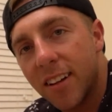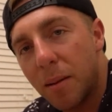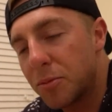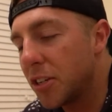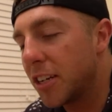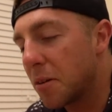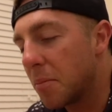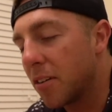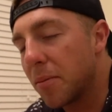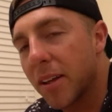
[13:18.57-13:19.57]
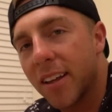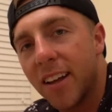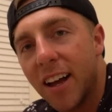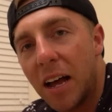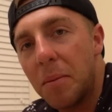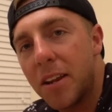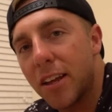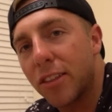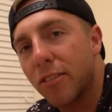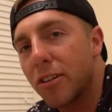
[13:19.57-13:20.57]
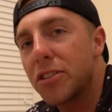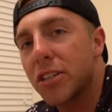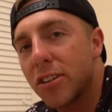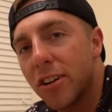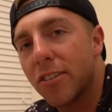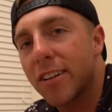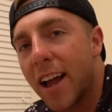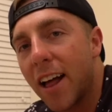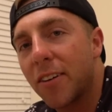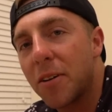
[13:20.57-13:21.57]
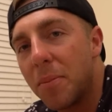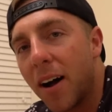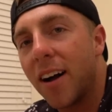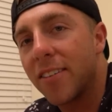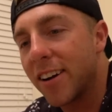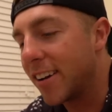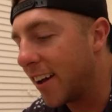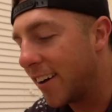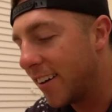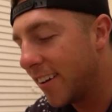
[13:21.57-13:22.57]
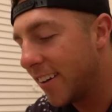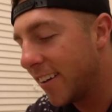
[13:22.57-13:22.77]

I'm sitting here in the middle. I'm like, I'm eating a 3,600 calorie pie right now.